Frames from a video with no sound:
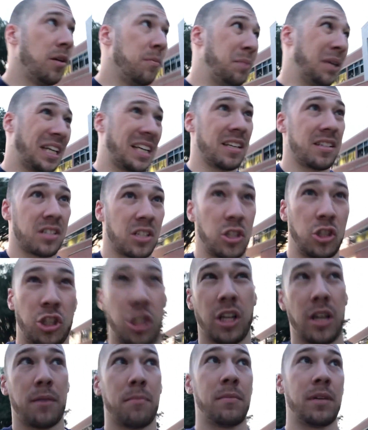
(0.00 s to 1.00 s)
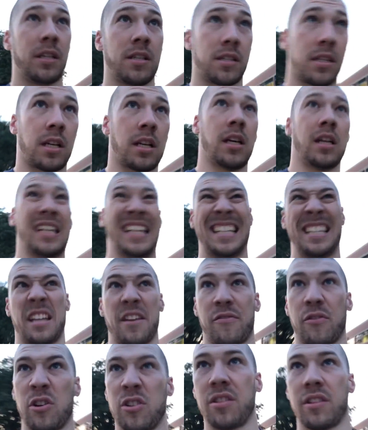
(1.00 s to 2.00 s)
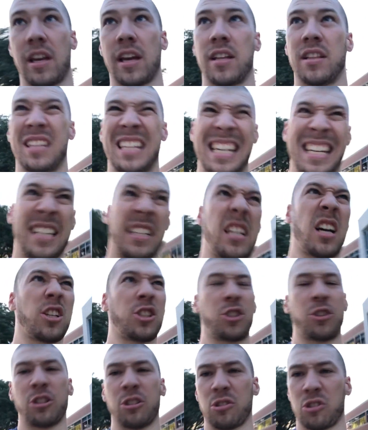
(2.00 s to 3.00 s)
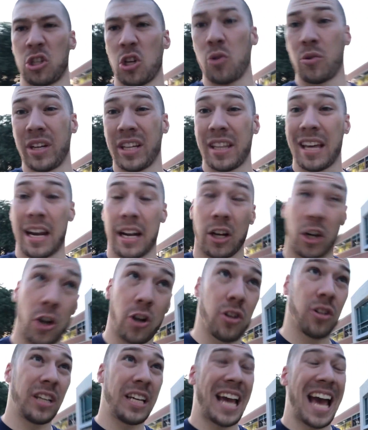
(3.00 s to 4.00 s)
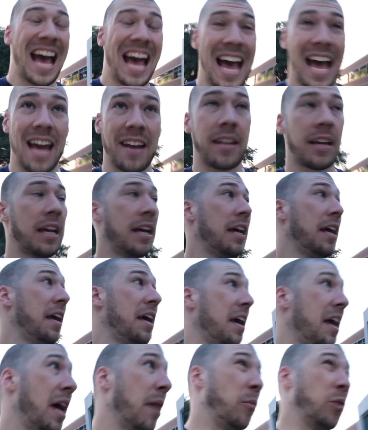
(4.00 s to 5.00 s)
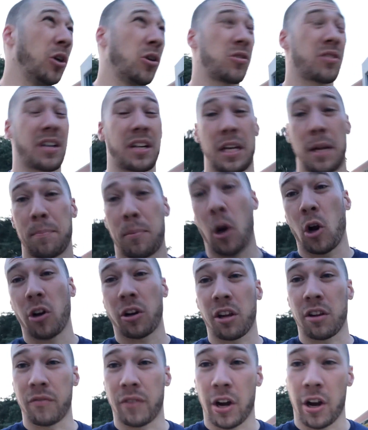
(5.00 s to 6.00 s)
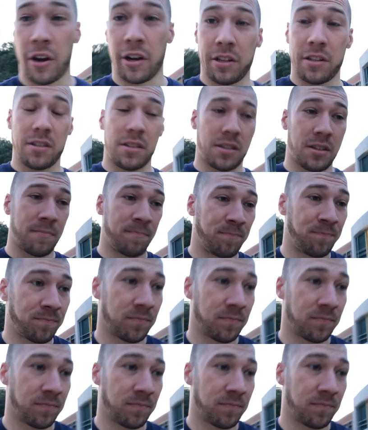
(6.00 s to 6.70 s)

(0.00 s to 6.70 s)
because the gym is different than the industrial zoning that it currently had. And we also had to get parking variance.